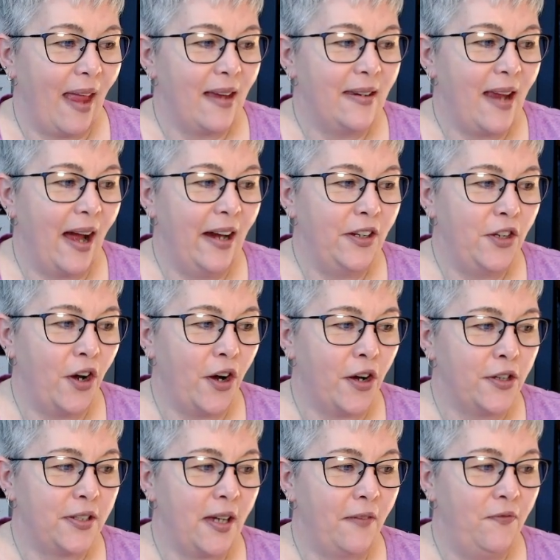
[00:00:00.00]
nine
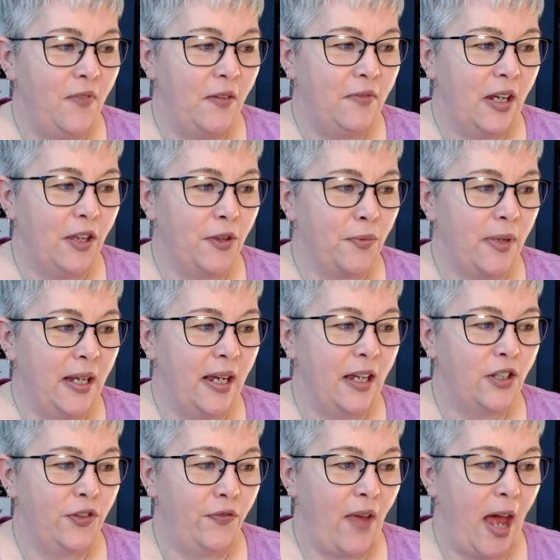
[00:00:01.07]
yards of 53
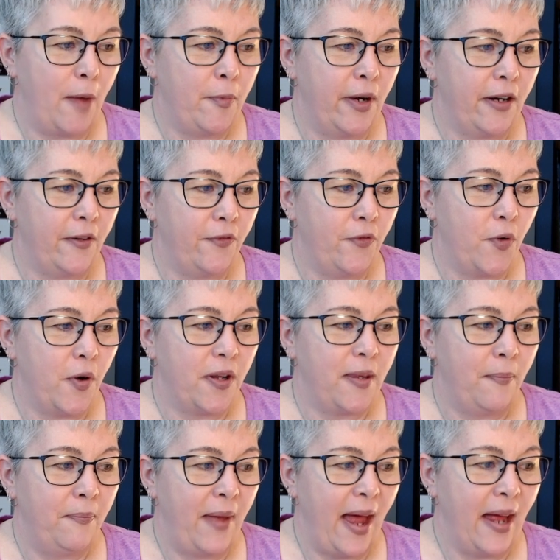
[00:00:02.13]
inch fabric for the
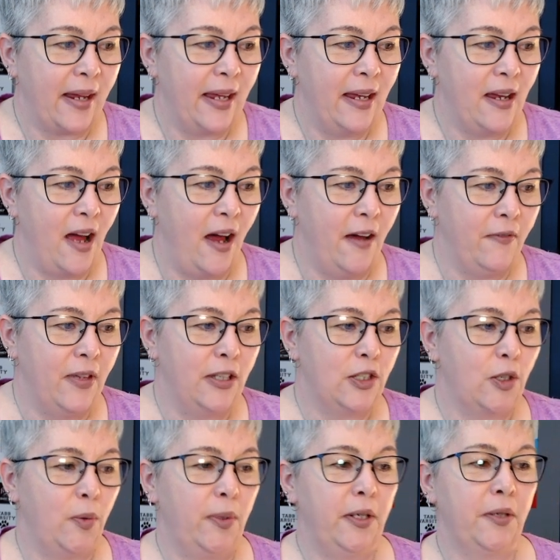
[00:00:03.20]
backing of this
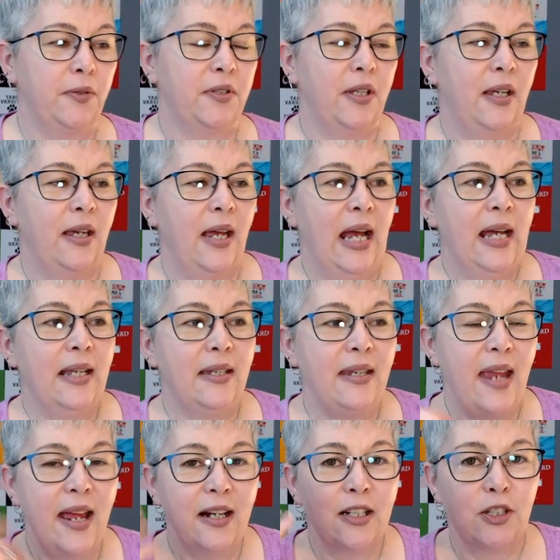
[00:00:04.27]
quilt.
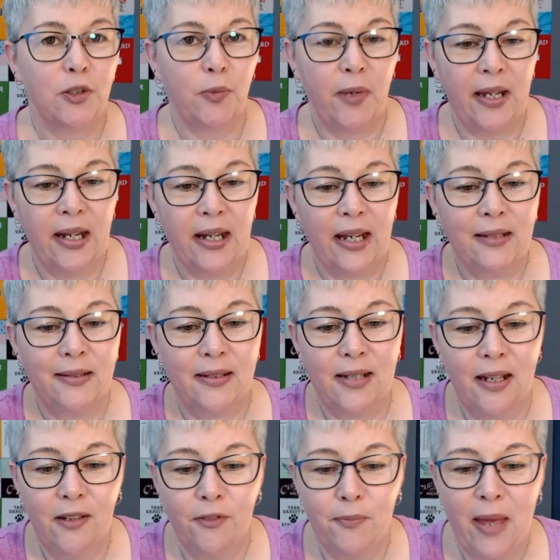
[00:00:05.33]
Next week,
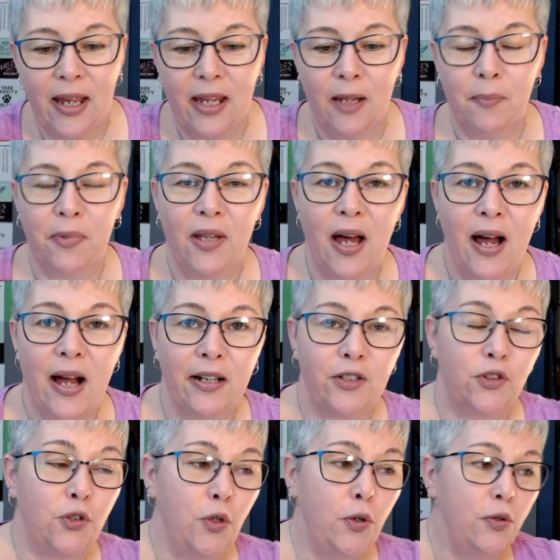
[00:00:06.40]
instead of making
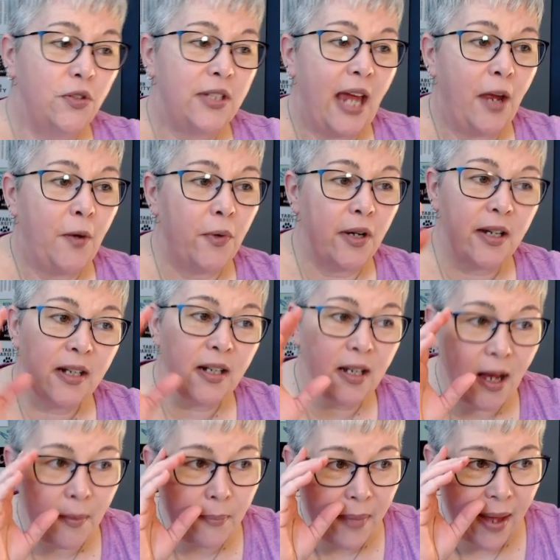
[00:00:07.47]
blocks, Tuesday we're going to
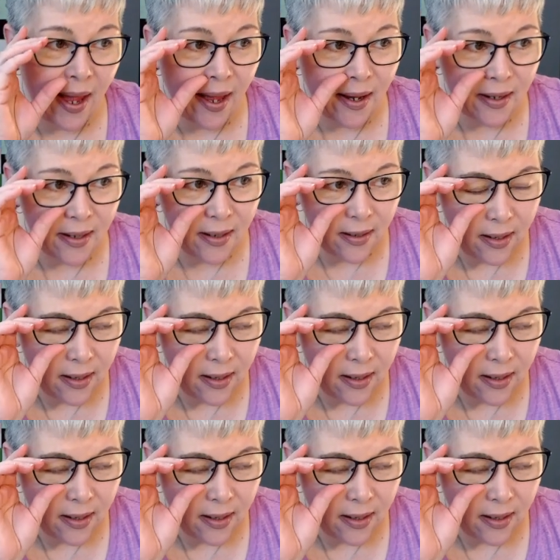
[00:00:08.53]
come back